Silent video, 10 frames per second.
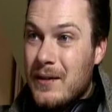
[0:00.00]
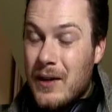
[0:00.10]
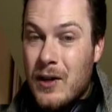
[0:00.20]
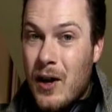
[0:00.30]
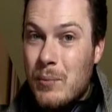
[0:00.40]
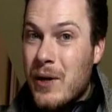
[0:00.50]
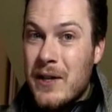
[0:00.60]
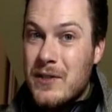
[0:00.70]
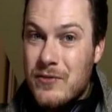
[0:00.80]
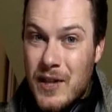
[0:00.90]
a
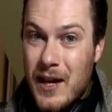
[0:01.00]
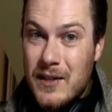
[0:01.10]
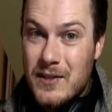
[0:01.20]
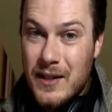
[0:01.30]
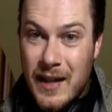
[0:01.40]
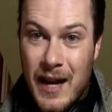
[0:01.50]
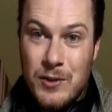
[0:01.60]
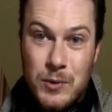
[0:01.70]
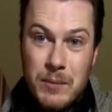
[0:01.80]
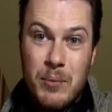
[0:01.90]
comprehensive test, like
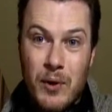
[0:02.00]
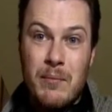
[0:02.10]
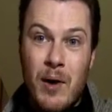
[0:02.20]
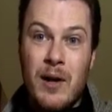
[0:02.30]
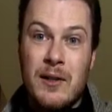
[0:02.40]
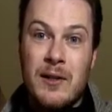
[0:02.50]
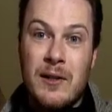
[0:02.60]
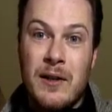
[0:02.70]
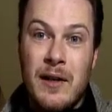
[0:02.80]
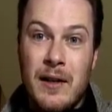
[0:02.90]
actually put a
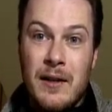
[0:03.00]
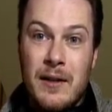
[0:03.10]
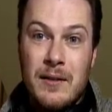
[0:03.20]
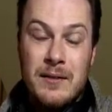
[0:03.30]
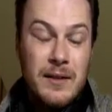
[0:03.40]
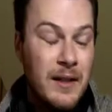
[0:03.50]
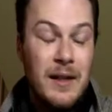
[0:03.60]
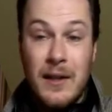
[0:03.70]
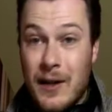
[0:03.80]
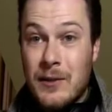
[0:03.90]
marker in
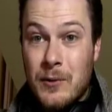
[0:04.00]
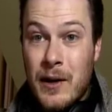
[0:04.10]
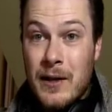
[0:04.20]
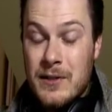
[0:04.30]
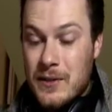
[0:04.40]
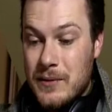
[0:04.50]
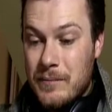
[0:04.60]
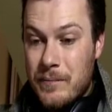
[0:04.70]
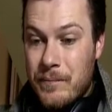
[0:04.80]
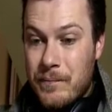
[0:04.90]
a gun rest
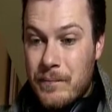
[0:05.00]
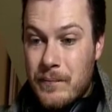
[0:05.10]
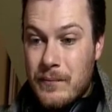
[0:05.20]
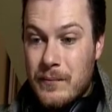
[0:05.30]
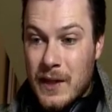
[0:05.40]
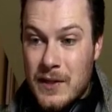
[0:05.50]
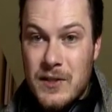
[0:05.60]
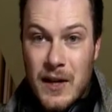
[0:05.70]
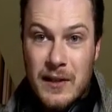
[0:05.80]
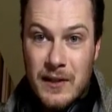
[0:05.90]
and
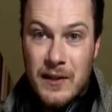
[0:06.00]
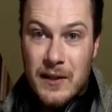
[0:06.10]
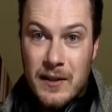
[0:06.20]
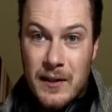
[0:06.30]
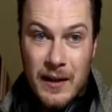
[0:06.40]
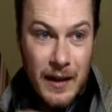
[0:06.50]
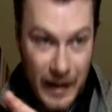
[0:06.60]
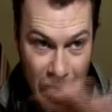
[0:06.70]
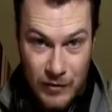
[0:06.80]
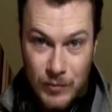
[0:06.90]
sight it in
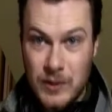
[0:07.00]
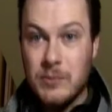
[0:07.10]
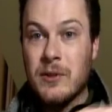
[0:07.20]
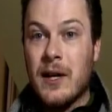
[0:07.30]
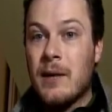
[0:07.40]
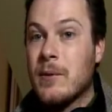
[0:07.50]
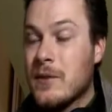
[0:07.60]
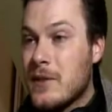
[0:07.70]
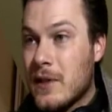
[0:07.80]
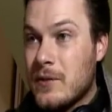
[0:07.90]
and have multiple
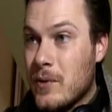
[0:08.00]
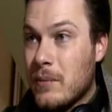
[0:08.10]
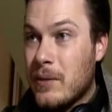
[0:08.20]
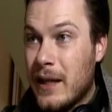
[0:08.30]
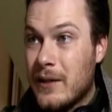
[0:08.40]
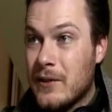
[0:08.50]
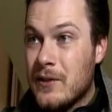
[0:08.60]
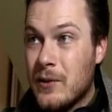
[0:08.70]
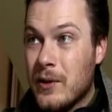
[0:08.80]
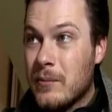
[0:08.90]
cameras, that's what I plan on
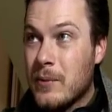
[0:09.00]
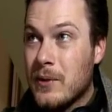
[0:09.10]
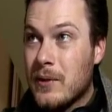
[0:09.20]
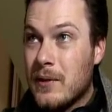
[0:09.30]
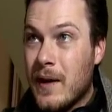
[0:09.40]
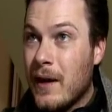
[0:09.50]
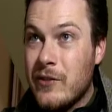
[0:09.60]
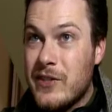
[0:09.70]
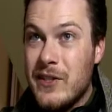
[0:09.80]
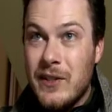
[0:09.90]
doing, but I
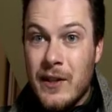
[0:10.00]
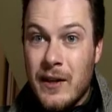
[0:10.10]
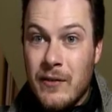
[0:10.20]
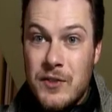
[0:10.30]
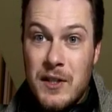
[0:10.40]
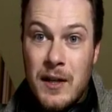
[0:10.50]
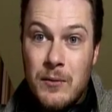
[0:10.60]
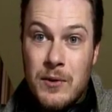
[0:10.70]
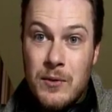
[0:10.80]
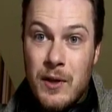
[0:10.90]
haven't seen it yet. I haven't seen
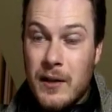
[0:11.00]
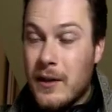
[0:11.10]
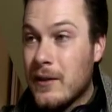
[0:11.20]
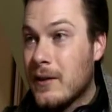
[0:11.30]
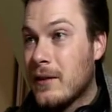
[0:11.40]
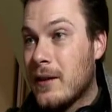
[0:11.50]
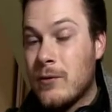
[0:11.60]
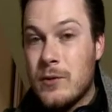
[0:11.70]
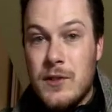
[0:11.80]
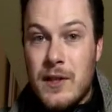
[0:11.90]
anyone do that yet.
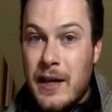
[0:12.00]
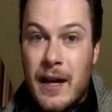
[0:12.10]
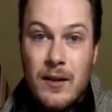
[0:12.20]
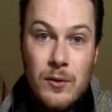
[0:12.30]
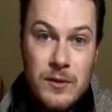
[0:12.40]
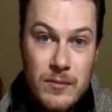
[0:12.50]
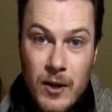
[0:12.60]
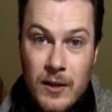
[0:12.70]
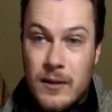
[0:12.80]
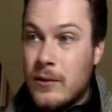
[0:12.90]
Everyone just like hand holds the
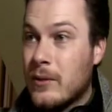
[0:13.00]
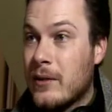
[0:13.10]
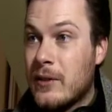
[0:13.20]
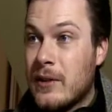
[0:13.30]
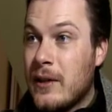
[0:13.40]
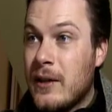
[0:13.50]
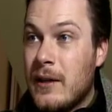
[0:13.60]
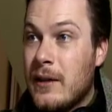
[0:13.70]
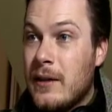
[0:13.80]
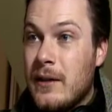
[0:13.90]
marker or whatever.
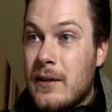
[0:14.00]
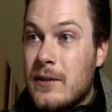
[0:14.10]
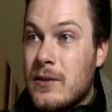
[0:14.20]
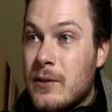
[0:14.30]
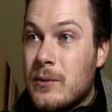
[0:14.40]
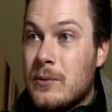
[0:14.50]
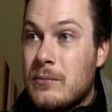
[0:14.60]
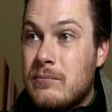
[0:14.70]
So